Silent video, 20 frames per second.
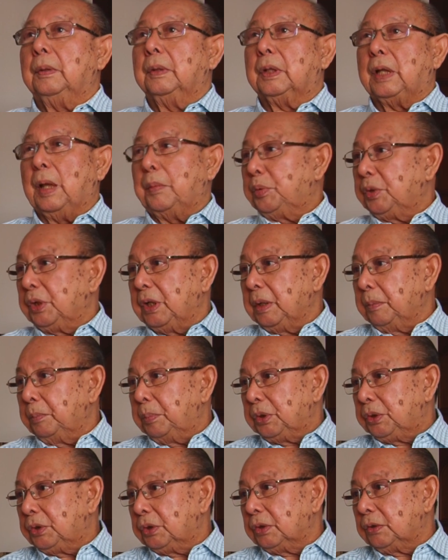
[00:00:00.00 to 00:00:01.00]
capturing
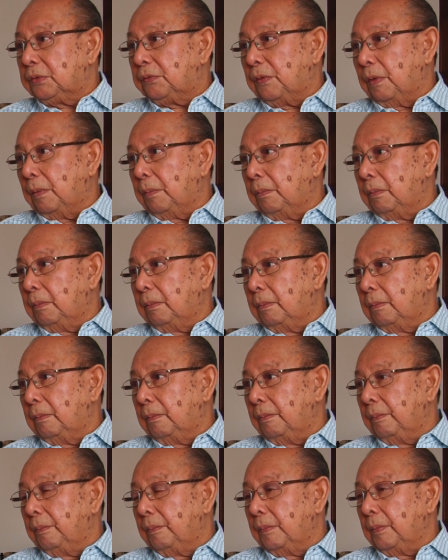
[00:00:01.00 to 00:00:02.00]
pictures
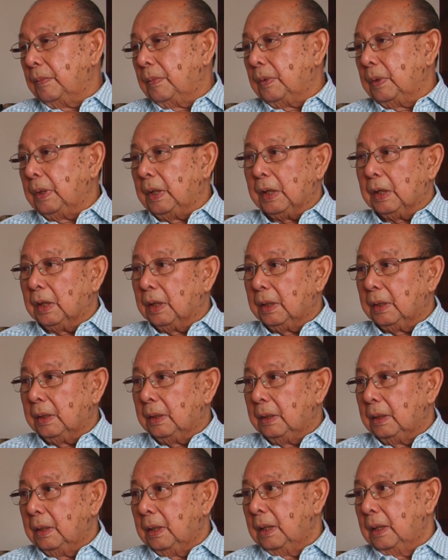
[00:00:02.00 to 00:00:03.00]
from
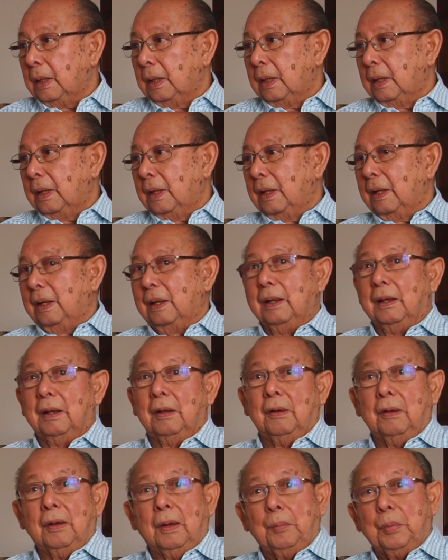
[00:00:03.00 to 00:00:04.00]
England
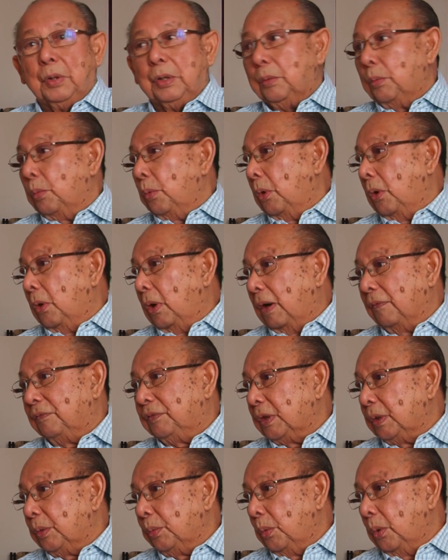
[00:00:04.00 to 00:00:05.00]
about the war,
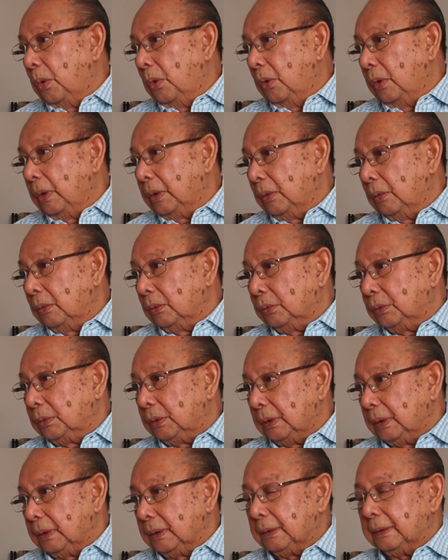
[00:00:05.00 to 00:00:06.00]
after the war and all those
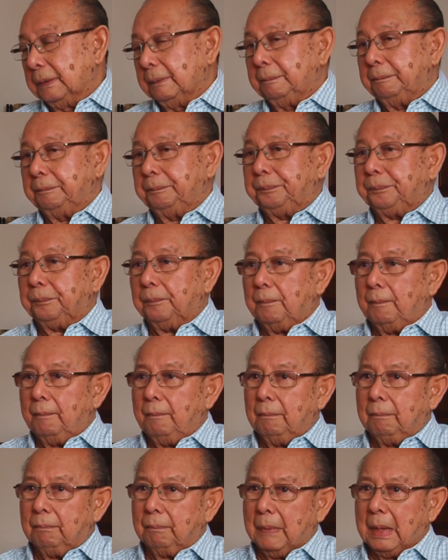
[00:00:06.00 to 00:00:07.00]
things.
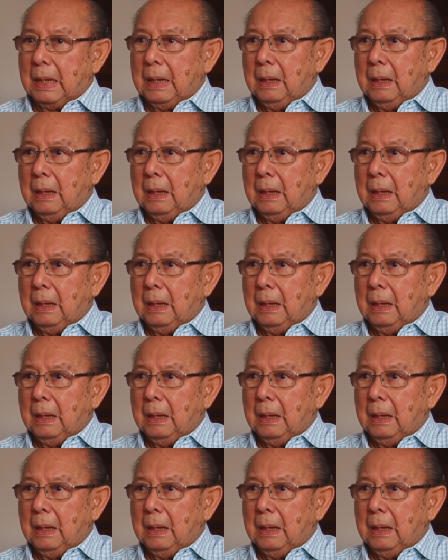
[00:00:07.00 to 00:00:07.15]
So